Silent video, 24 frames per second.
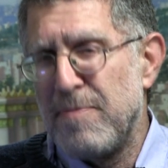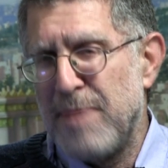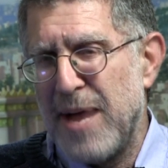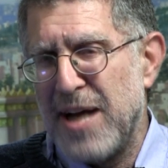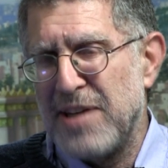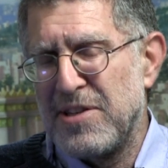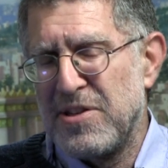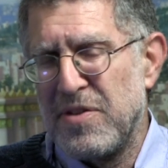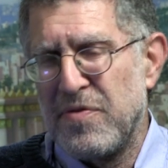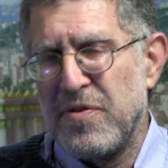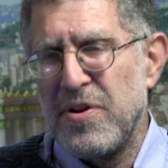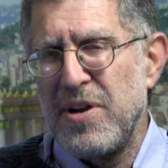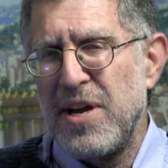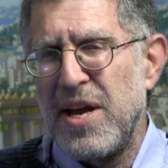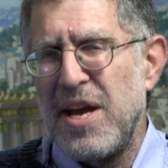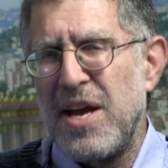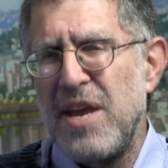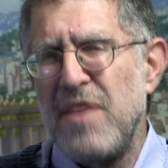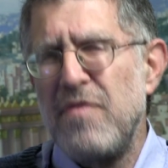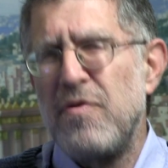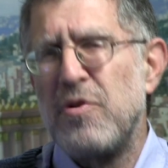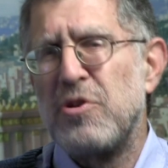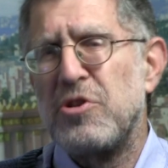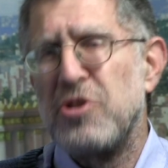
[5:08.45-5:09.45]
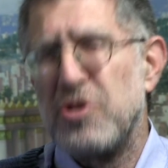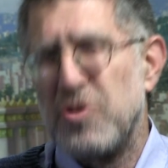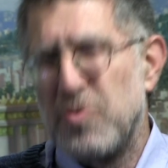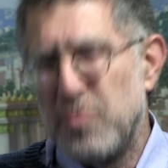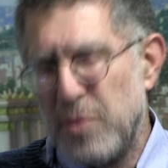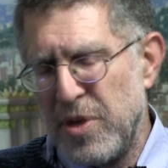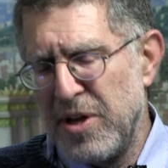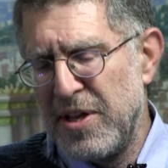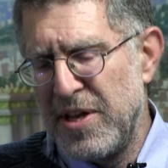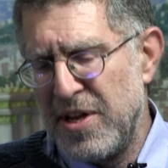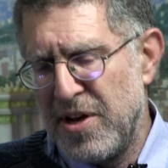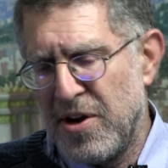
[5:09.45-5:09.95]
Passover Eve, which is
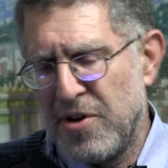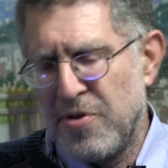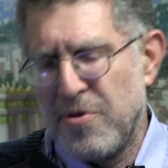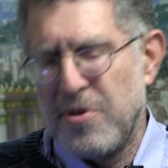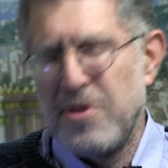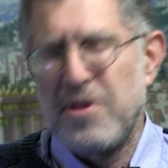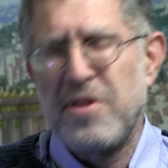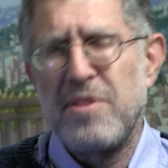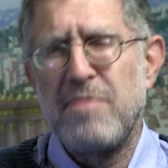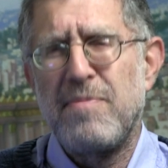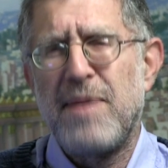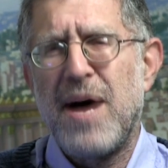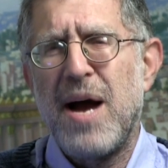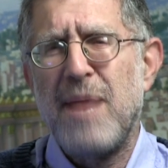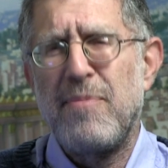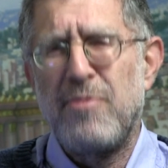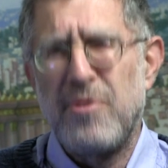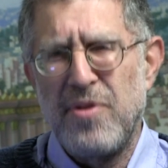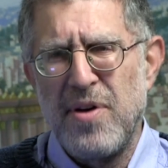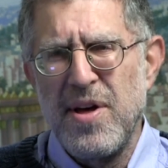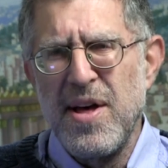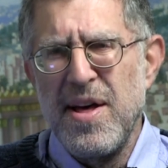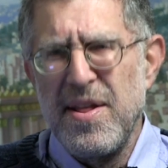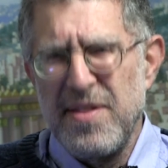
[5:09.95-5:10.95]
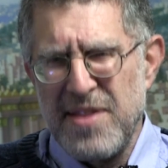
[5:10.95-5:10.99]
really, according to the Bible,